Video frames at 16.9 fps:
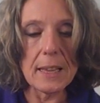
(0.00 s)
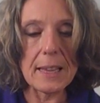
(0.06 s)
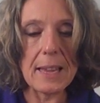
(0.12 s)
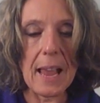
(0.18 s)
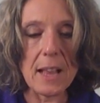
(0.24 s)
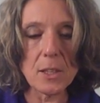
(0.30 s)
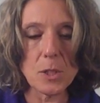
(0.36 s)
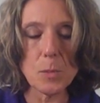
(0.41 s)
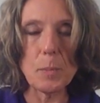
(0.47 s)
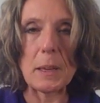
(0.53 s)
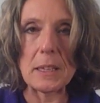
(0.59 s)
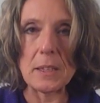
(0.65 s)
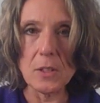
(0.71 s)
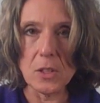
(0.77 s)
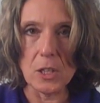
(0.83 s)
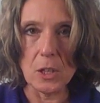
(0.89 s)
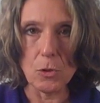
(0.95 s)
gasping
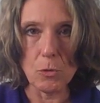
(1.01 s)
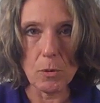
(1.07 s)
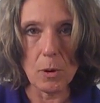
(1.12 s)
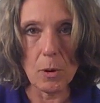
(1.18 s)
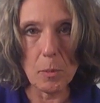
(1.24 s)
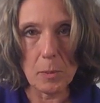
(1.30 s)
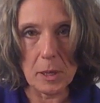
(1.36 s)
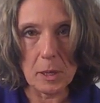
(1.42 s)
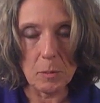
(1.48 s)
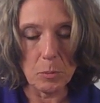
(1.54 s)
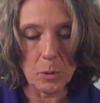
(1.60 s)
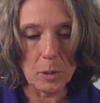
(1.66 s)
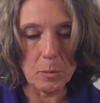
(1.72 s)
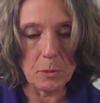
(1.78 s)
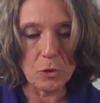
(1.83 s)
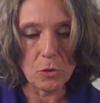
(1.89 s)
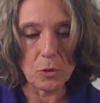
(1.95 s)
syndrome in
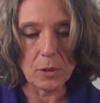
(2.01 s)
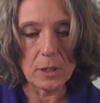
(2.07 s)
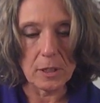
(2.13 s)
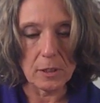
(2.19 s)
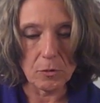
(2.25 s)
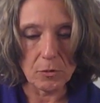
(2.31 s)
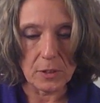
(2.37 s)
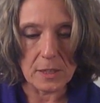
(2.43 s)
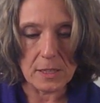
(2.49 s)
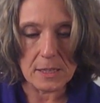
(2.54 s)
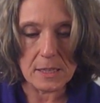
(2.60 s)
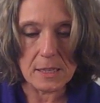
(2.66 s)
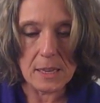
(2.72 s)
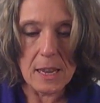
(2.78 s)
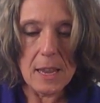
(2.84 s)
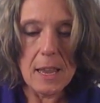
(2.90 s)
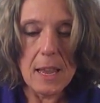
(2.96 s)
premature infants.